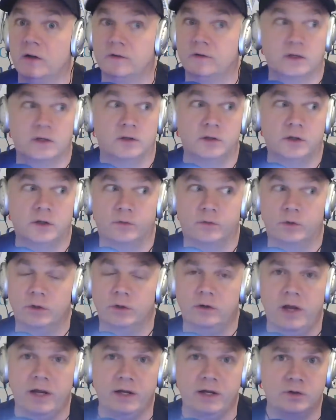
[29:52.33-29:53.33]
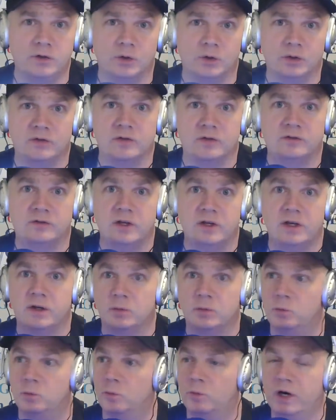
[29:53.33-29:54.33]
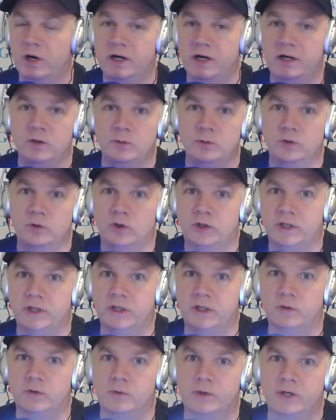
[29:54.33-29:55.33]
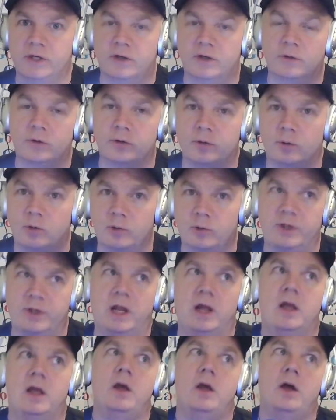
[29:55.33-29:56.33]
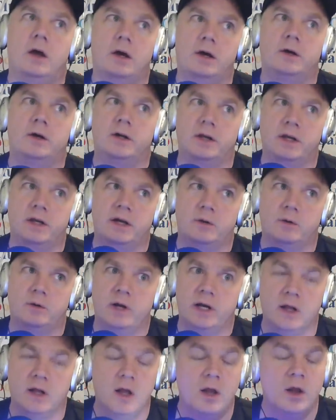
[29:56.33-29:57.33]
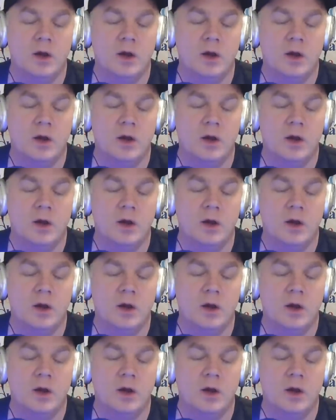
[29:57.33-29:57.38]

It's like, look, if you're heading towards the sun, why are you lingering in Earth orbit? Oh yeah. Right.